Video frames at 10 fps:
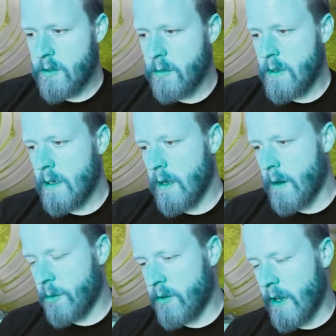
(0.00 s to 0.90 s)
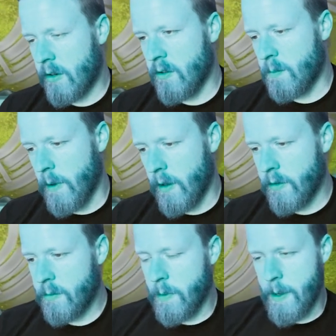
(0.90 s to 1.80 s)
do need protection
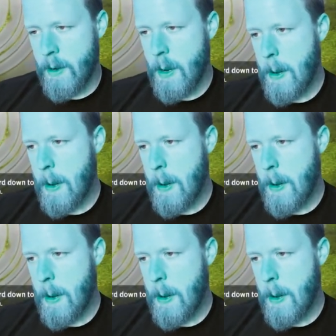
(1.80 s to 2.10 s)
spells, but